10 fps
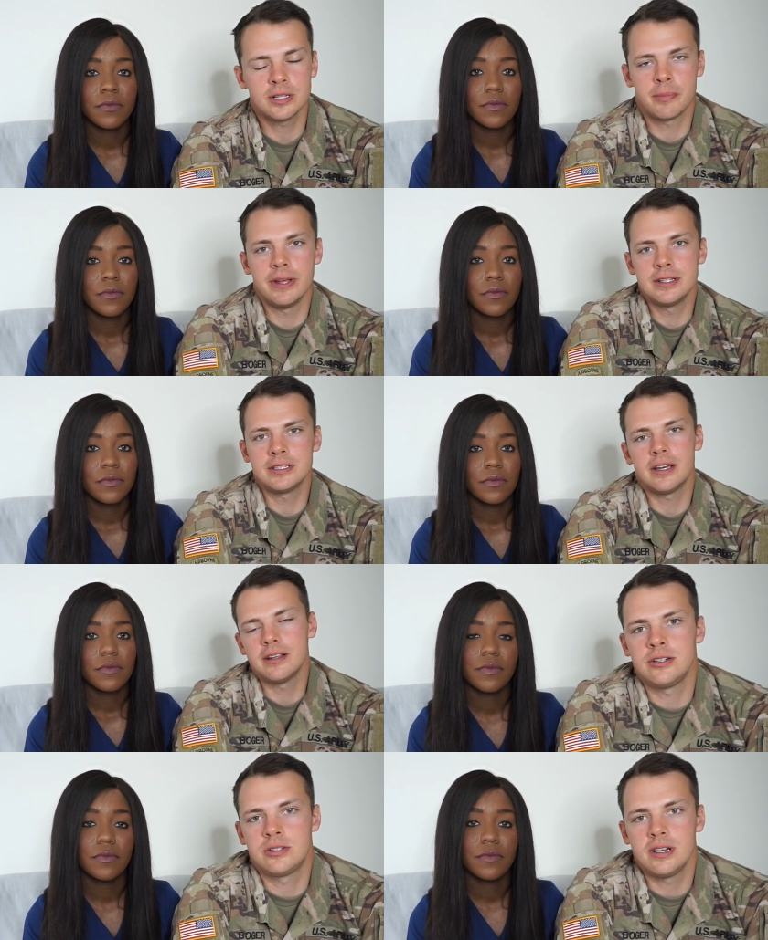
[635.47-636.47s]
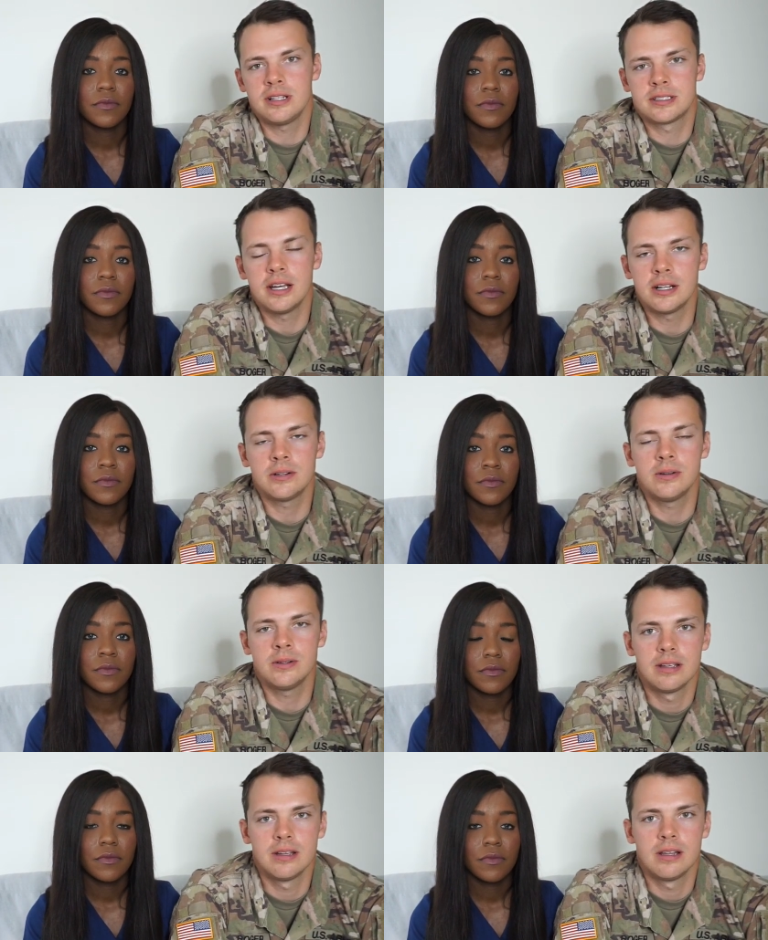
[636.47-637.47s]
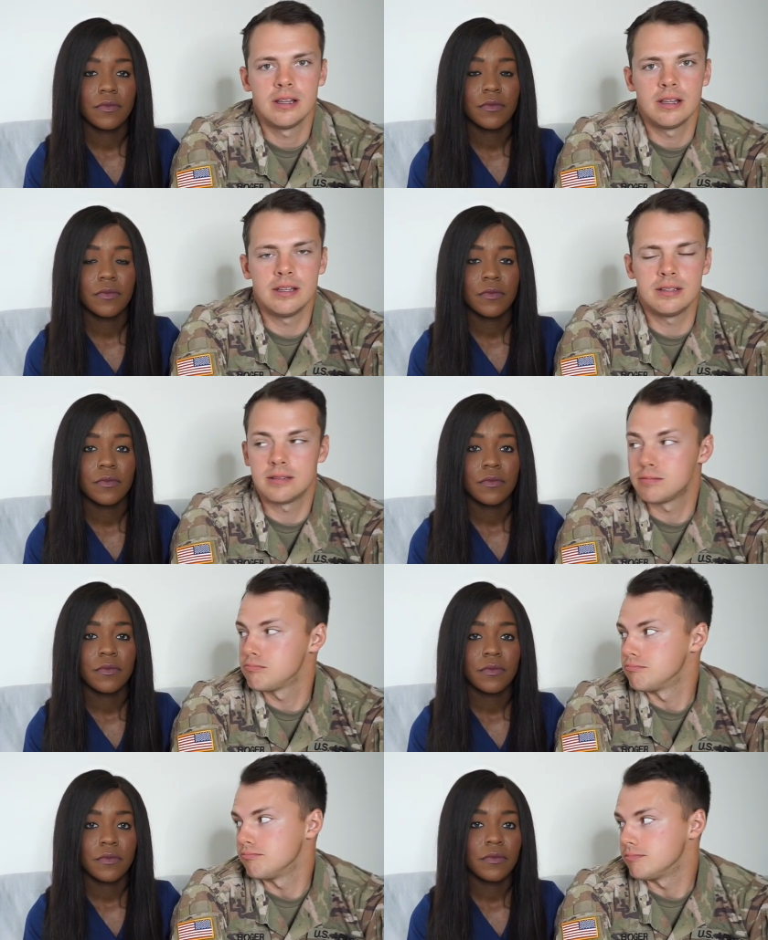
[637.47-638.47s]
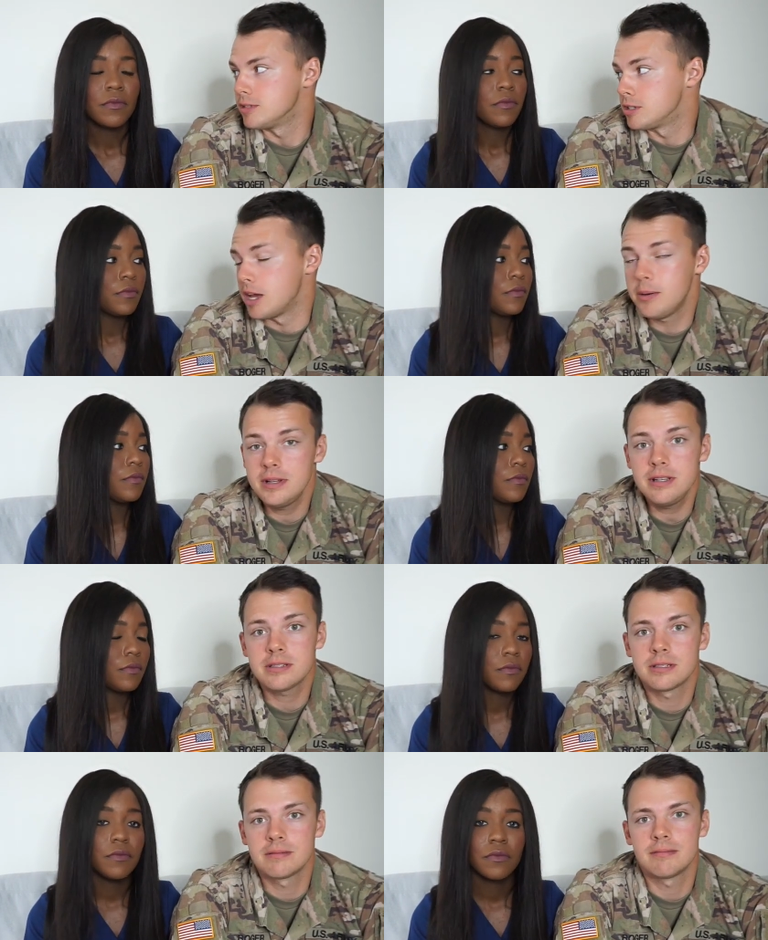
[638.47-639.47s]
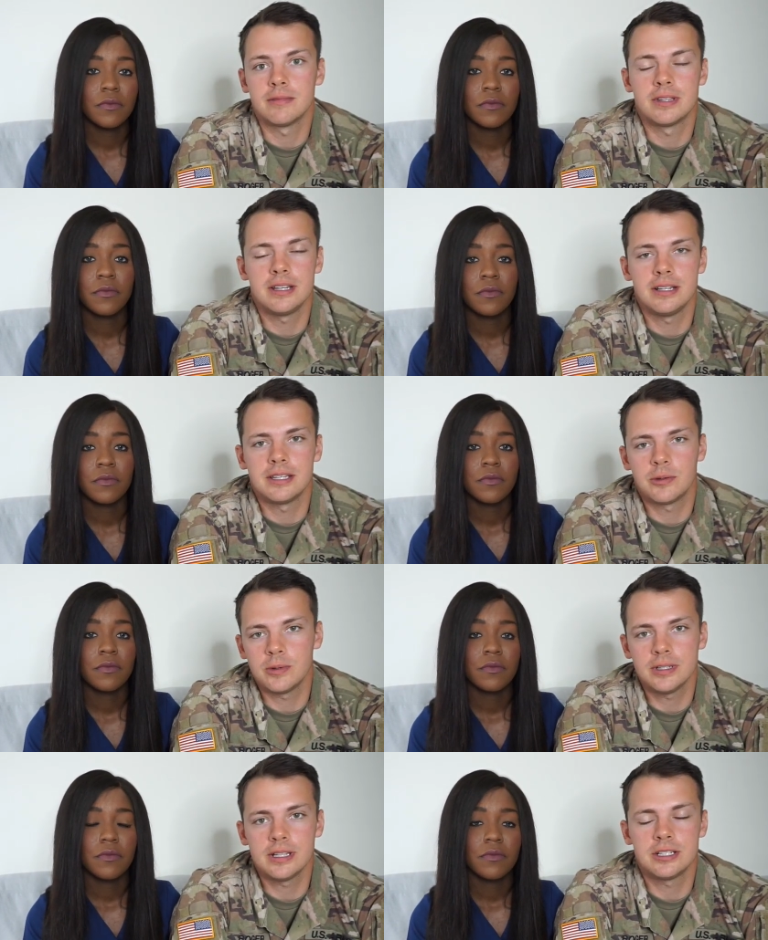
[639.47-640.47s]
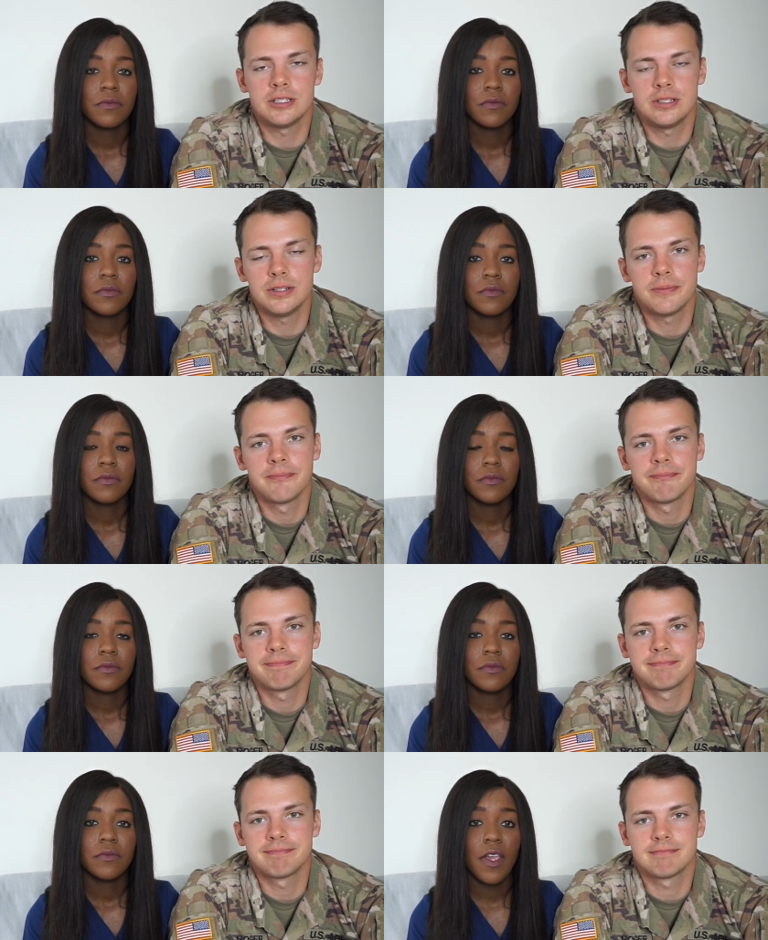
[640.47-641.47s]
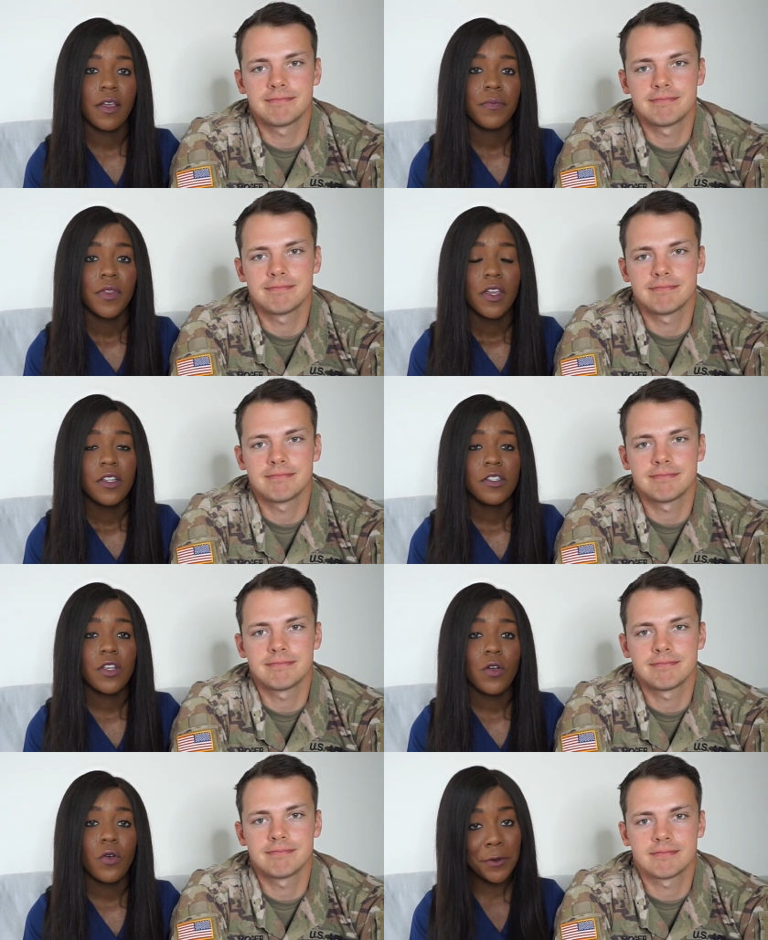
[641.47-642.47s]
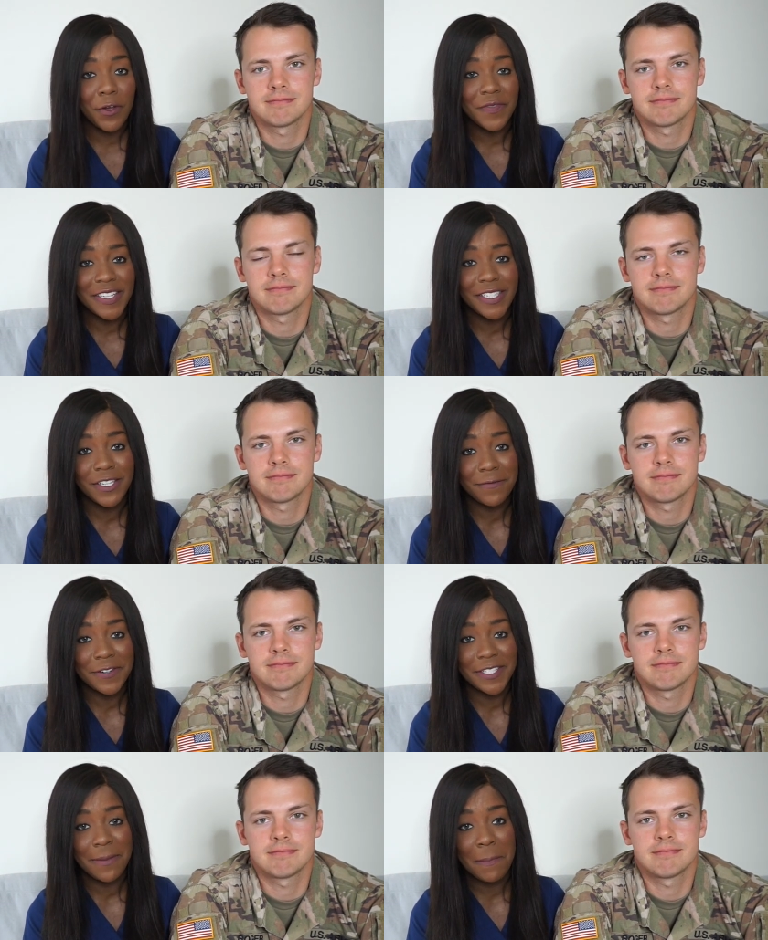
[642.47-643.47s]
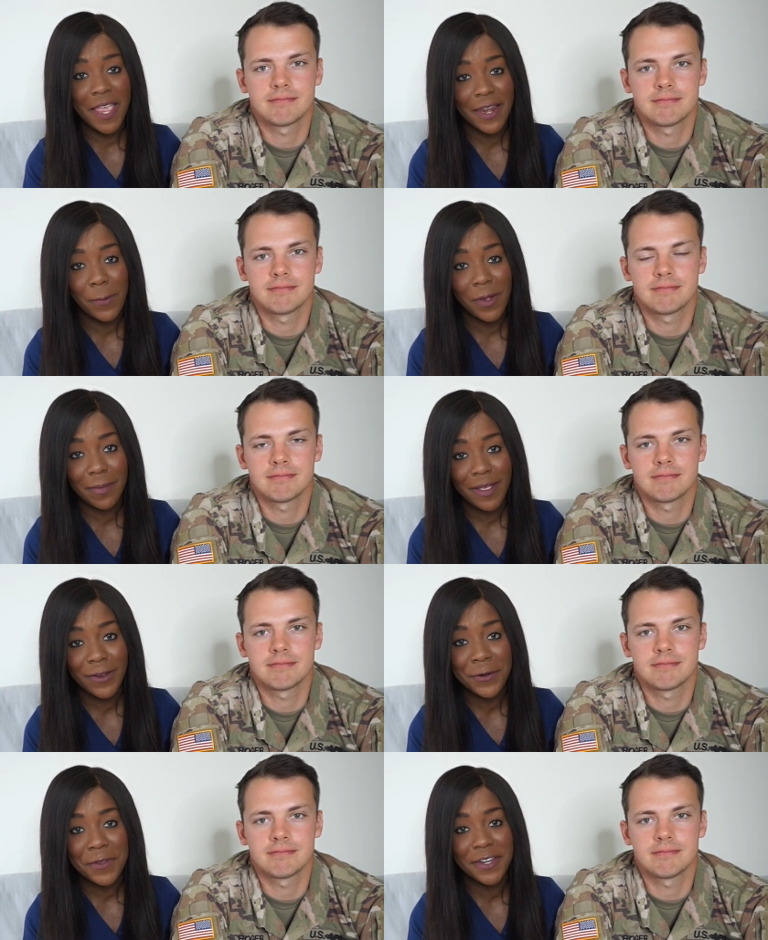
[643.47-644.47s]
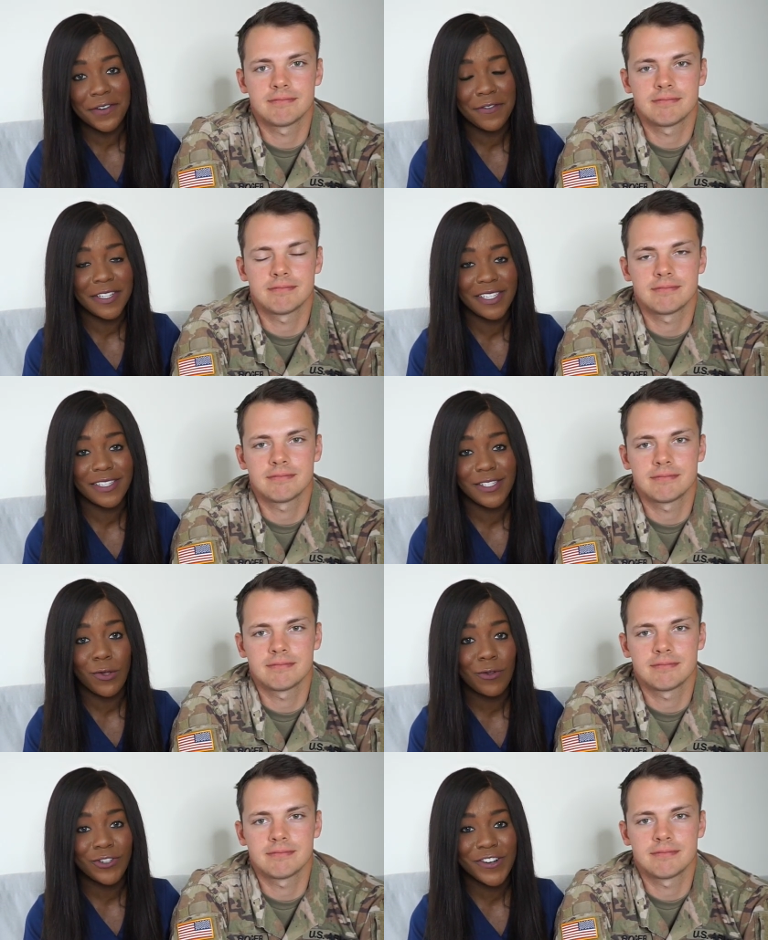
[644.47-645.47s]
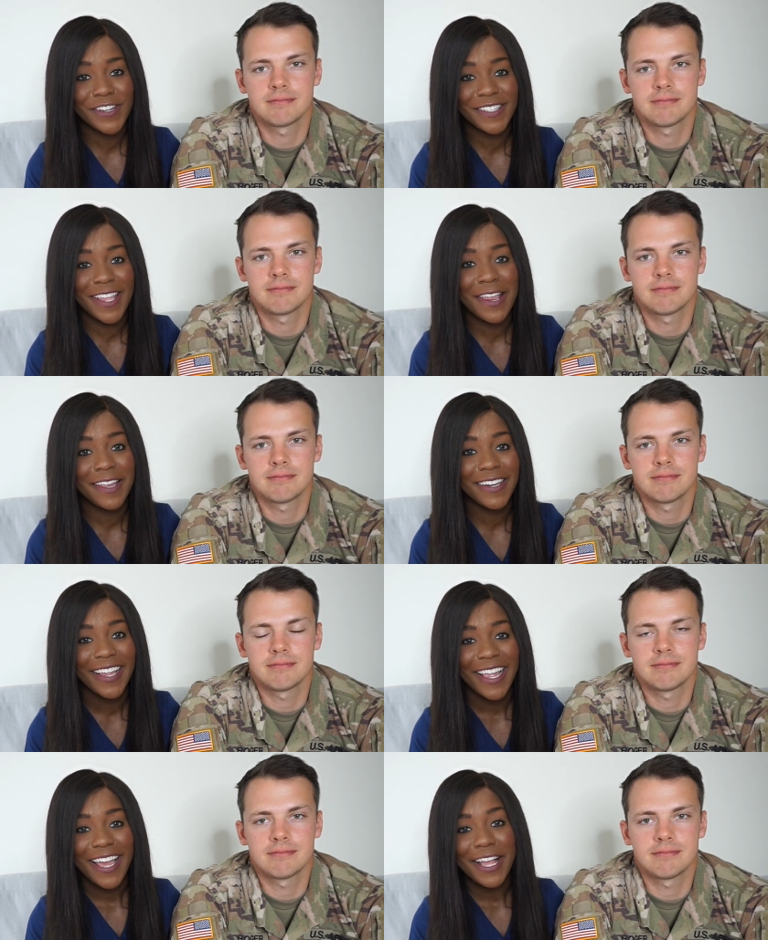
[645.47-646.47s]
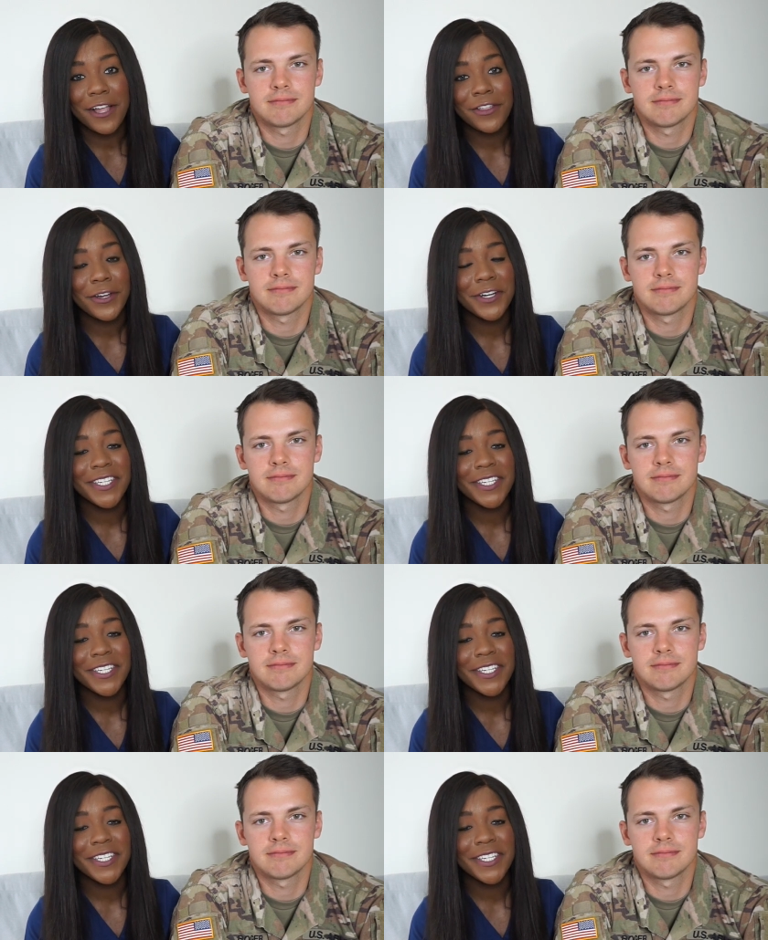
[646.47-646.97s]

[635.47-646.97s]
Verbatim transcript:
Speaker 1: depends on your training cycle. It's just how it is with anything really that you do.
Speaker 2: Yeah. So I don't know if that's the difference in men and women, or the difference in soldiers and other